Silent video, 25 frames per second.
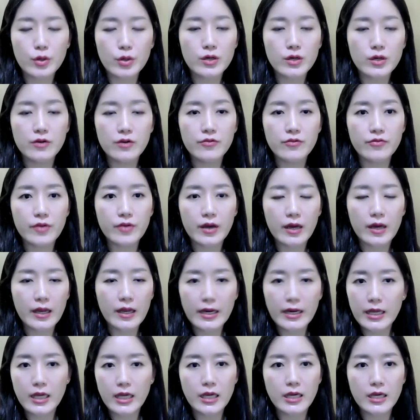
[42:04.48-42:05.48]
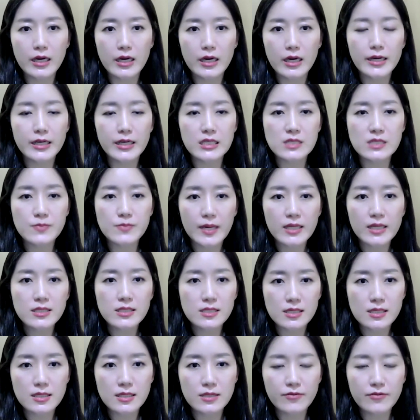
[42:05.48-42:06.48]
of any
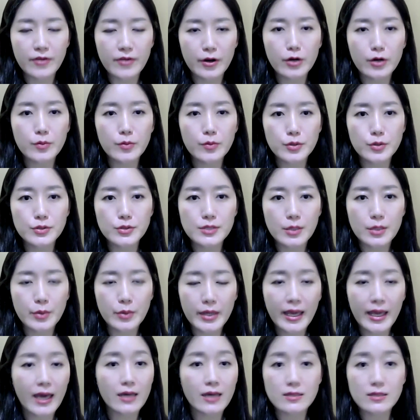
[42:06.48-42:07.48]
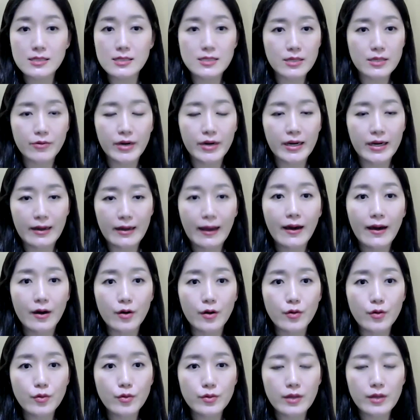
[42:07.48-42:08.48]
unexpected variables that we can't see right
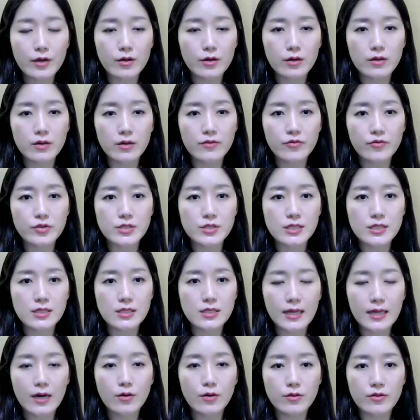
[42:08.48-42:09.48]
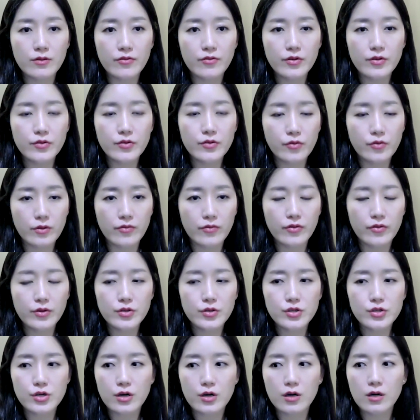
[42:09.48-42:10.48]
now that are unforeseen now in for the
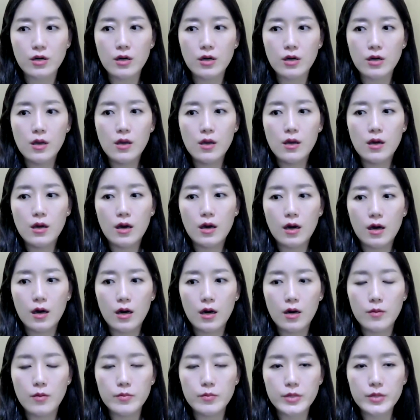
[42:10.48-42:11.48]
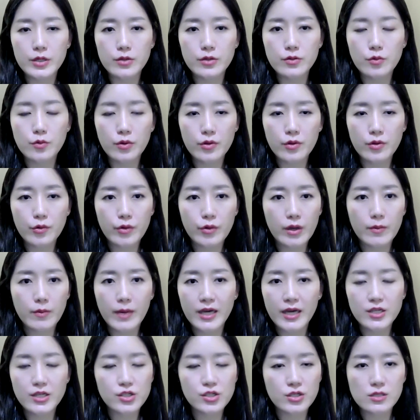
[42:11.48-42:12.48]
future, North Korea
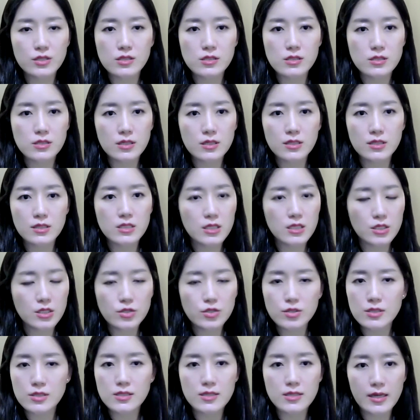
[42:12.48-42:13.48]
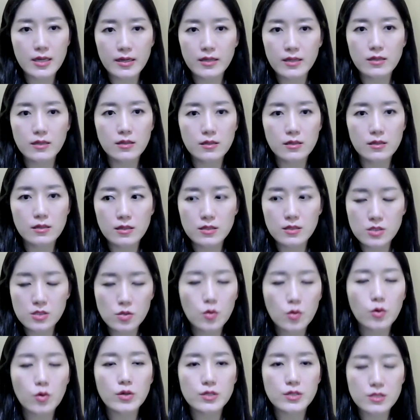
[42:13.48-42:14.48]
might just continue to stay its
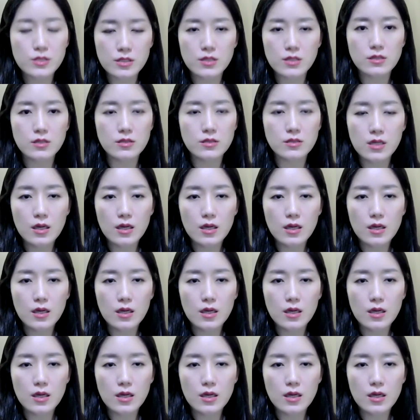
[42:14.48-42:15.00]
course, and